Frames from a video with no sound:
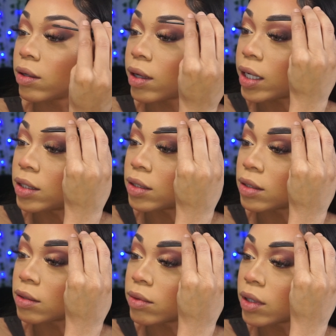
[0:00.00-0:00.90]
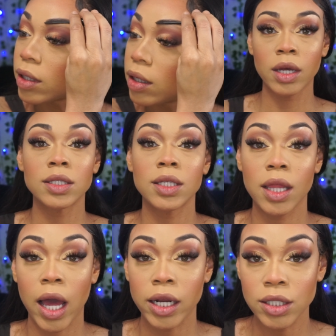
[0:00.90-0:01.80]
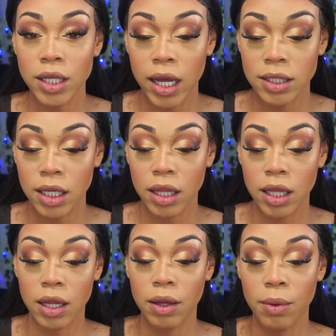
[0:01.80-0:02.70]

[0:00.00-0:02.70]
I just really see that just adds like the